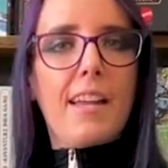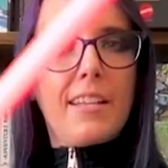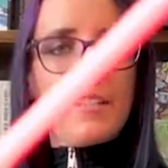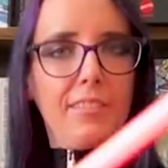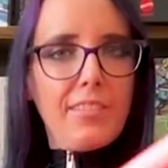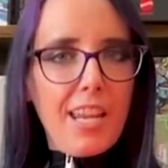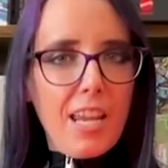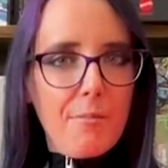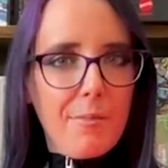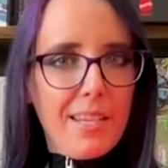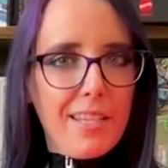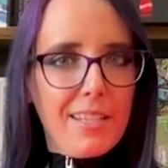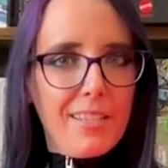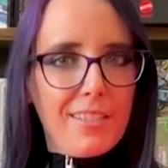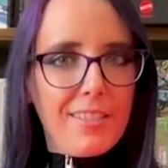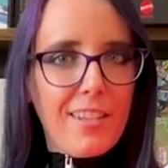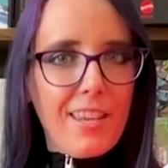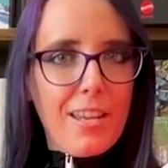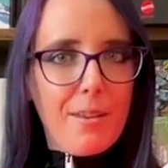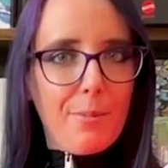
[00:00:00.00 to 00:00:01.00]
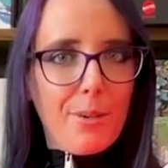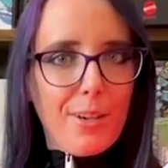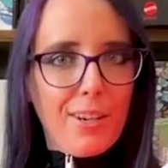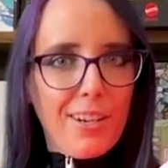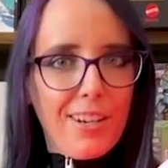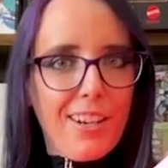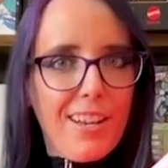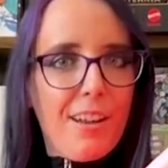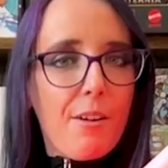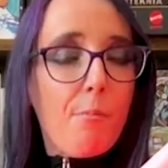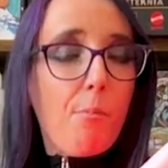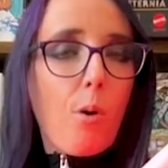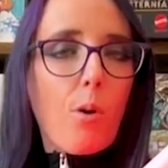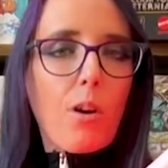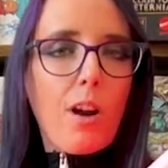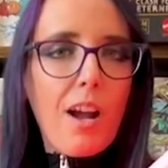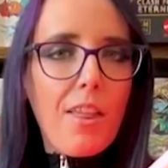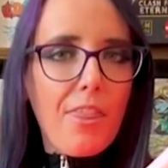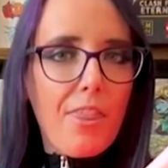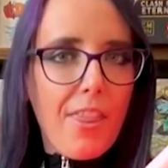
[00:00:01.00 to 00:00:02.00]
damiensaber. More
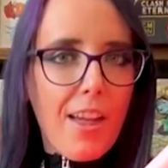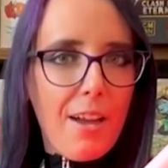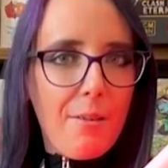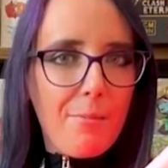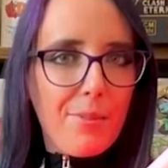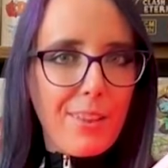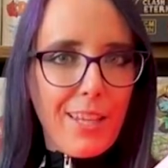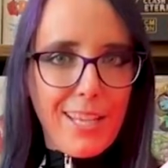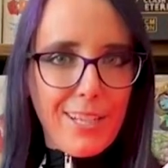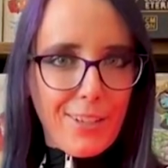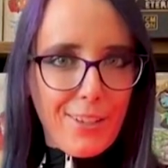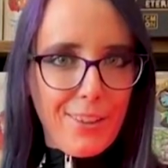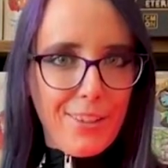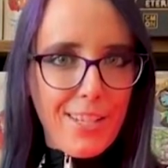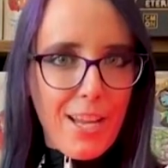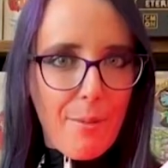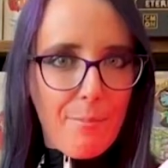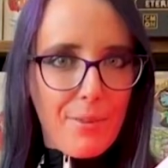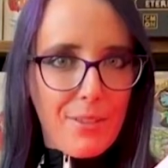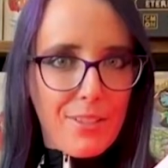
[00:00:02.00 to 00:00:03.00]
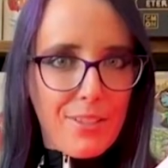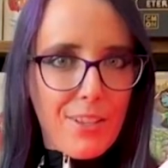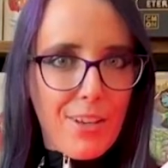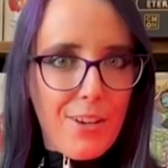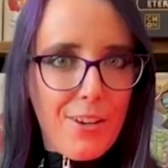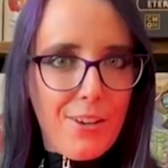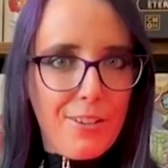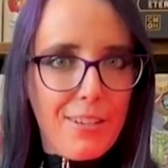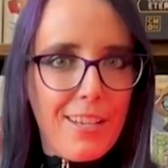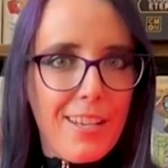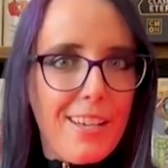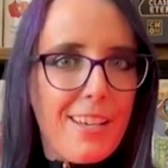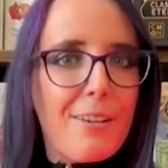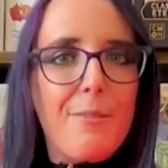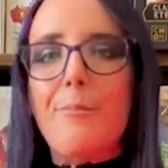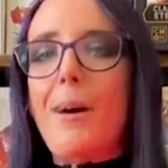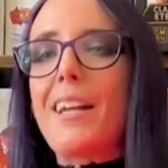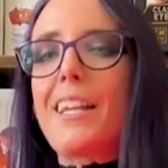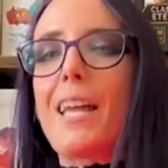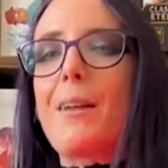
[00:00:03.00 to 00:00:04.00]
on them later in the episode.
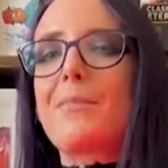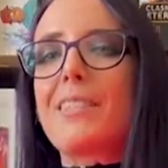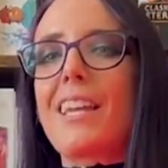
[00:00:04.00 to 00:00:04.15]
My name's